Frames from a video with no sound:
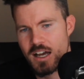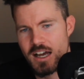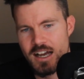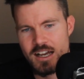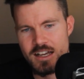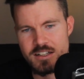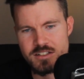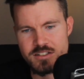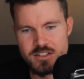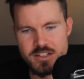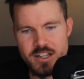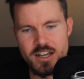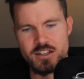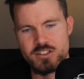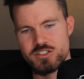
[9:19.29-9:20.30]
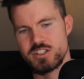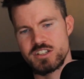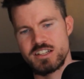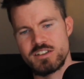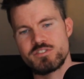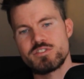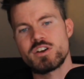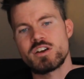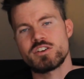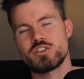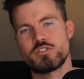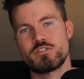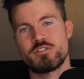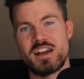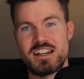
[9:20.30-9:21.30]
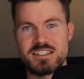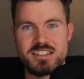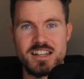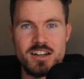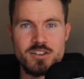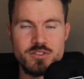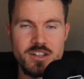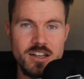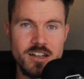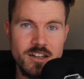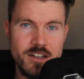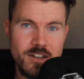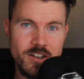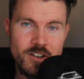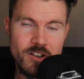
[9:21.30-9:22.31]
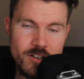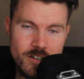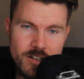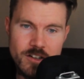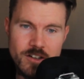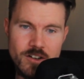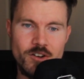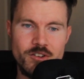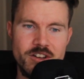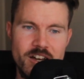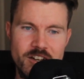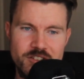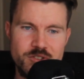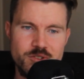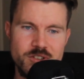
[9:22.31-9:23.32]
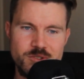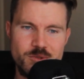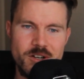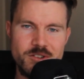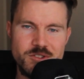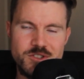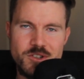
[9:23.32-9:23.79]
And yeah, you can leave your thanks down on the article as well.